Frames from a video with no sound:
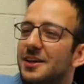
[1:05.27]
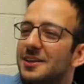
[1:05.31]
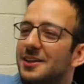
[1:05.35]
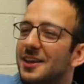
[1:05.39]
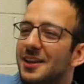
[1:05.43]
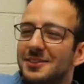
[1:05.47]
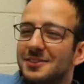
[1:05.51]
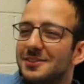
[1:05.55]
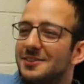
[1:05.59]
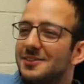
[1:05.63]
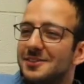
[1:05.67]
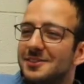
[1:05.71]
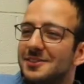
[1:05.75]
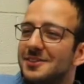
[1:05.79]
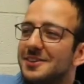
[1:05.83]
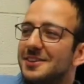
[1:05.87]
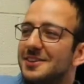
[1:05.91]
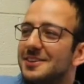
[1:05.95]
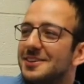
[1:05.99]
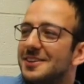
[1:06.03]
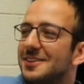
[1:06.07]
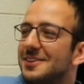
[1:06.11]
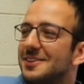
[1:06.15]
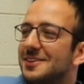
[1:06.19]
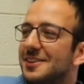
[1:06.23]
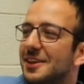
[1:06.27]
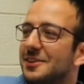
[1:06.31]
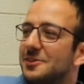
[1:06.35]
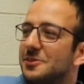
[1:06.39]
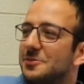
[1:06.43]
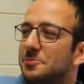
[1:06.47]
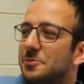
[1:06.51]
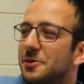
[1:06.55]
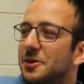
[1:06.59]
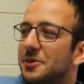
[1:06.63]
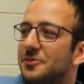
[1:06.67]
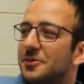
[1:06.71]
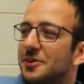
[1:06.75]
And that's, that's
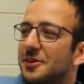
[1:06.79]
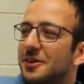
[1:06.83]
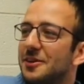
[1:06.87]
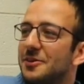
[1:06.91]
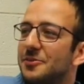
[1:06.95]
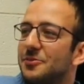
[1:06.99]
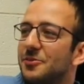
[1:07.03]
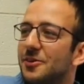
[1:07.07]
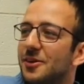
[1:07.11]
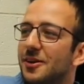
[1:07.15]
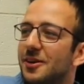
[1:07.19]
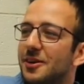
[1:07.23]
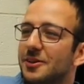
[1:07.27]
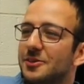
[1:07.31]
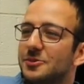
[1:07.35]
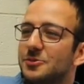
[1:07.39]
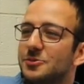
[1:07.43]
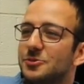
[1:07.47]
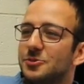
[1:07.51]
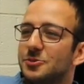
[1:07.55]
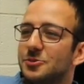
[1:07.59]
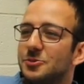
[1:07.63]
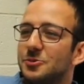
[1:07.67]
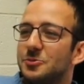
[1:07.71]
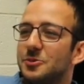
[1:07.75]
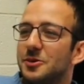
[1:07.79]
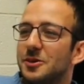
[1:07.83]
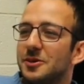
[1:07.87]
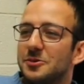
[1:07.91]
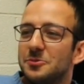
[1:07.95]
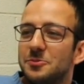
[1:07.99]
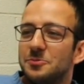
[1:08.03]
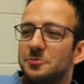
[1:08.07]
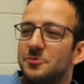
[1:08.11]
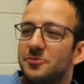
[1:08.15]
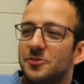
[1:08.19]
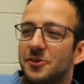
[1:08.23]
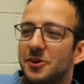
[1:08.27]
perfectly fine too,
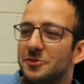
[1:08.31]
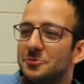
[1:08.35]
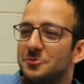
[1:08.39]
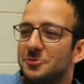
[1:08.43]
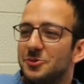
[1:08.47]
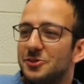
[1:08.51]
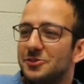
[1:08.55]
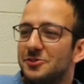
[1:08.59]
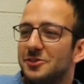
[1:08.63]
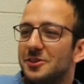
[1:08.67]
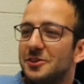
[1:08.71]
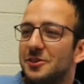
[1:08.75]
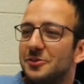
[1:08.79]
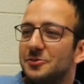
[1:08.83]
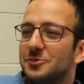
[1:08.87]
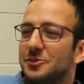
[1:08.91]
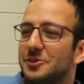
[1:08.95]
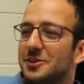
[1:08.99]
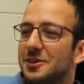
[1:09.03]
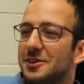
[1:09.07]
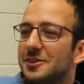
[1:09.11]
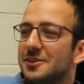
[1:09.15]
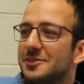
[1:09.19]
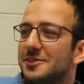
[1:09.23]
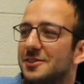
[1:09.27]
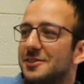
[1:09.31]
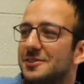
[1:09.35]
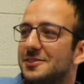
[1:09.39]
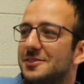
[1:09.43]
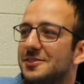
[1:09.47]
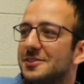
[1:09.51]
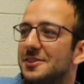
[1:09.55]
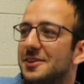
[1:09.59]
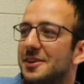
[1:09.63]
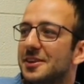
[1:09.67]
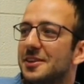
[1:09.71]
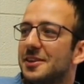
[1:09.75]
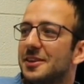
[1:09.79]
because 5% of your data set
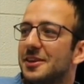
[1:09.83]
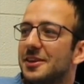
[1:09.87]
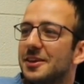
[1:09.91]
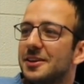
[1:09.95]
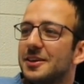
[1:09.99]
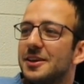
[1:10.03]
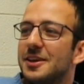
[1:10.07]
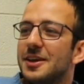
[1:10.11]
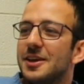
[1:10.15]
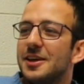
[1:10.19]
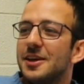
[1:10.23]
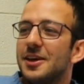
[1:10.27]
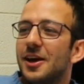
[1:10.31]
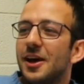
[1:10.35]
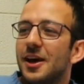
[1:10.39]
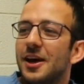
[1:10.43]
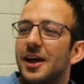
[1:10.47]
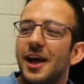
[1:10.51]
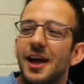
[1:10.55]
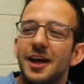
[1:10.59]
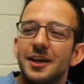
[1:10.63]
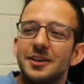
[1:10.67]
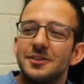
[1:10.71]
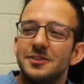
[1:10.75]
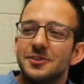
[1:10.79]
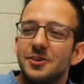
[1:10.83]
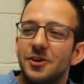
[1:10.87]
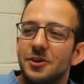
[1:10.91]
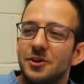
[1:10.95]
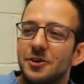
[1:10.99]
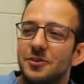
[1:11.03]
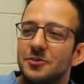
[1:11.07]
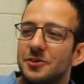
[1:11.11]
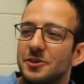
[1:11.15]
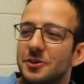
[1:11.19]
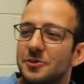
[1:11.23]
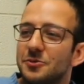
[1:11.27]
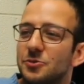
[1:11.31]
is nothing. I had kind
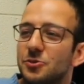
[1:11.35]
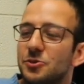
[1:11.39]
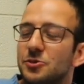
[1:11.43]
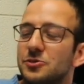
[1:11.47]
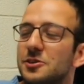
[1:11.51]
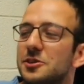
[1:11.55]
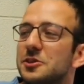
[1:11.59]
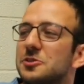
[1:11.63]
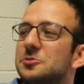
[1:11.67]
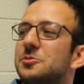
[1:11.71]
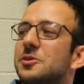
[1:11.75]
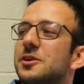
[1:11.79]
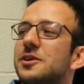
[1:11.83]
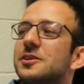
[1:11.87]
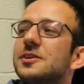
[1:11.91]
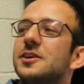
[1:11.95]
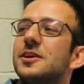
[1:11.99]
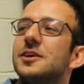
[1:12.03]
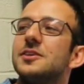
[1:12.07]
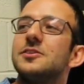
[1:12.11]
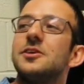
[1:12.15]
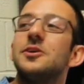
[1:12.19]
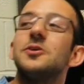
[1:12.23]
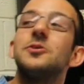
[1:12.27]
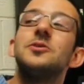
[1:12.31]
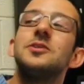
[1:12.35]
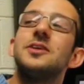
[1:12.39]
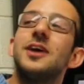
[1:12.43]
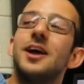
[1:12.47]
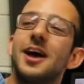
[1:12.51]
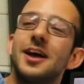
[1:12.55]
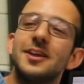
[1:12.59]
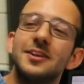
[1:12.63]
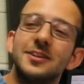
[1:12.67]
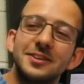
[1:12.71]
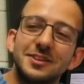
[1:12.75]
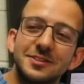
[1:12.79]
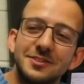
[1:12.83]
of like a worse experience. I only
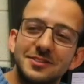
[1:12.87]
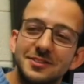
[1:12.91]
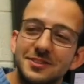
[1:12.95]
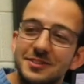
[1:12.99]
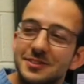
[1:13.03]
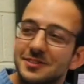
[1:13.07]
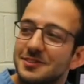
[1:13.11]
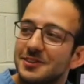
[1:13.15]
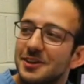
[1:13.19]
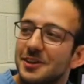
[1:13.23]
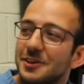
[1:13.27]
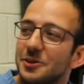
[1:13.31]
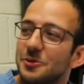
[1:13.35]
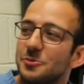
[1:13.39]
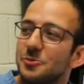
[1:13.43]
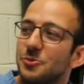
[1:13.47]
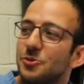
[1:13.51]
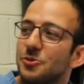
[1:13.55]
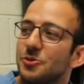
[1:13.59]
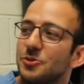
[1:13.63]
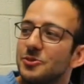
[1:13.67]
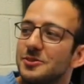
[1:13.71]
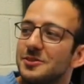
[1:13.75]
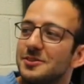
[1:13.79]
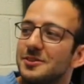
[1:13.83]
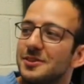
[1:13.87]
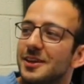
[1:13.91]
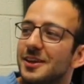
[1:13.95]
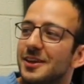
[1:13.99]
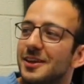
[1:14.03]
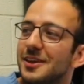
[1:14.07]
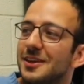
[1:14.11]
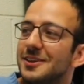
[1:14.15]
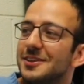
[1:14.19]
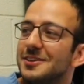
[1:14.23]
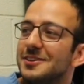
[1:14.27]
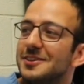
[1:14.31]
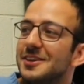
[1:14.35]
had like a six data points
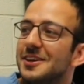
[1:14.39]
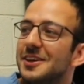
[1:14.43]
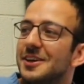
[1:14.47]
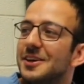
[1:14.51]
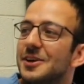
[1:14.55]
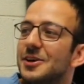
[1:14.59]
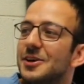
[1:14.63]
and